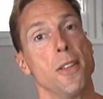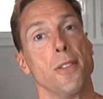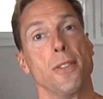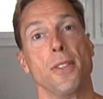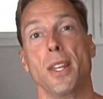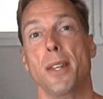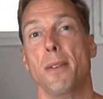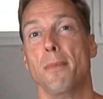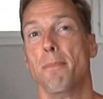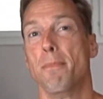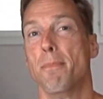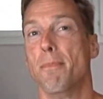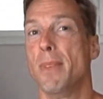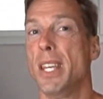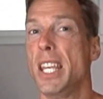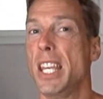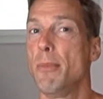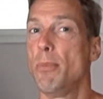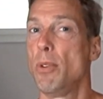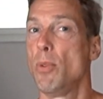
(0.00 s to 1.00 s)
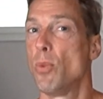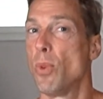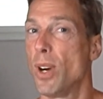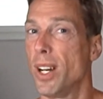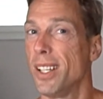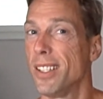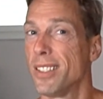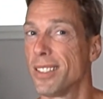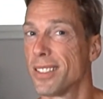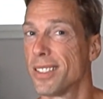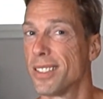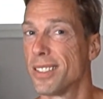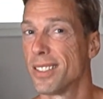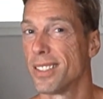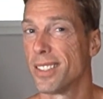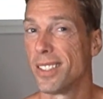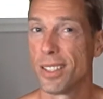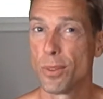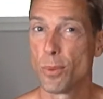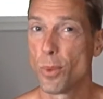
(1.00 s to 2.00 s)
then maybe once
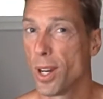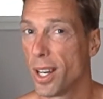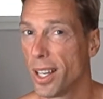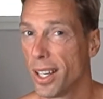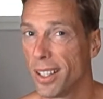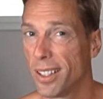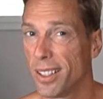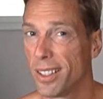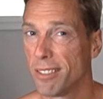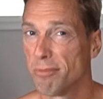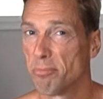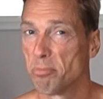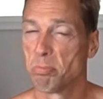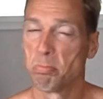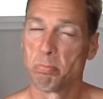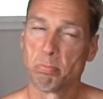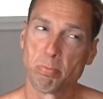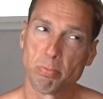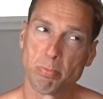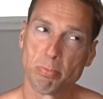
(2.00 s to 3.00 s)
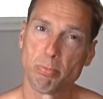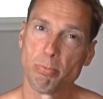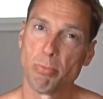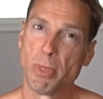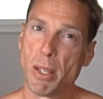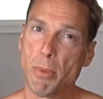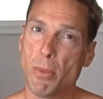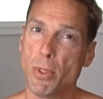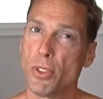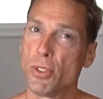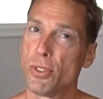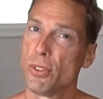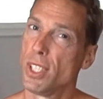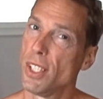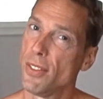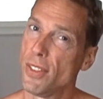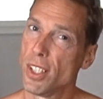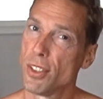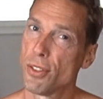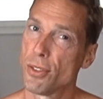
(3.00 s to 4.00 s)
in a while, maybe
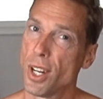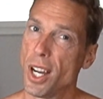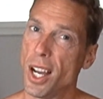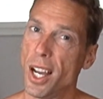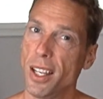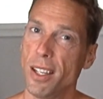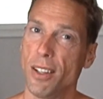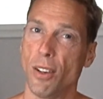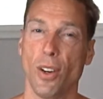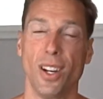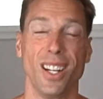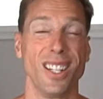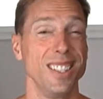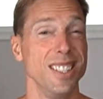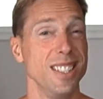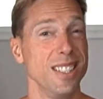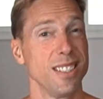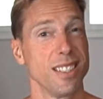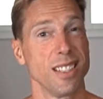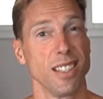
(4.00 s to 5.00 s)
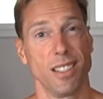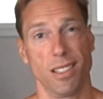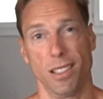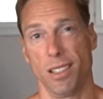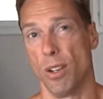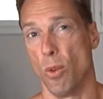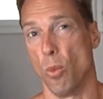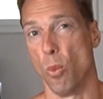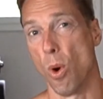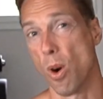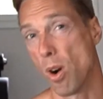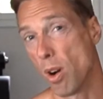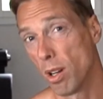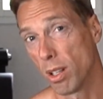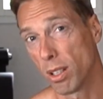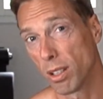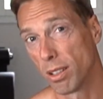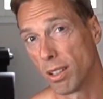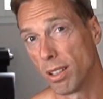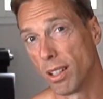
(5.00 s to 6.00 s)
give it a try, or at least a
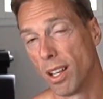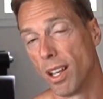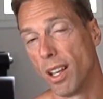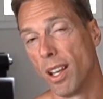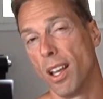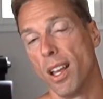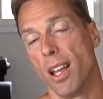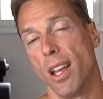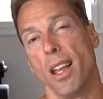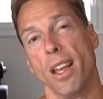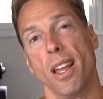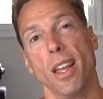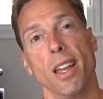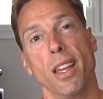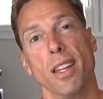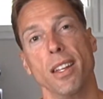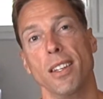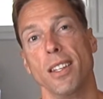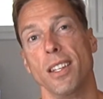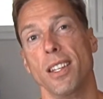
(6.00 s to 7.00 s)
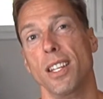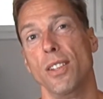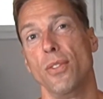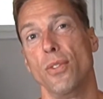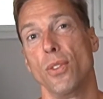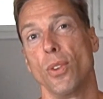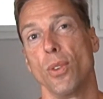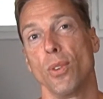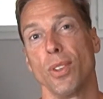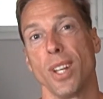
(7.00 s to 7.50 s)
walk. And if you don't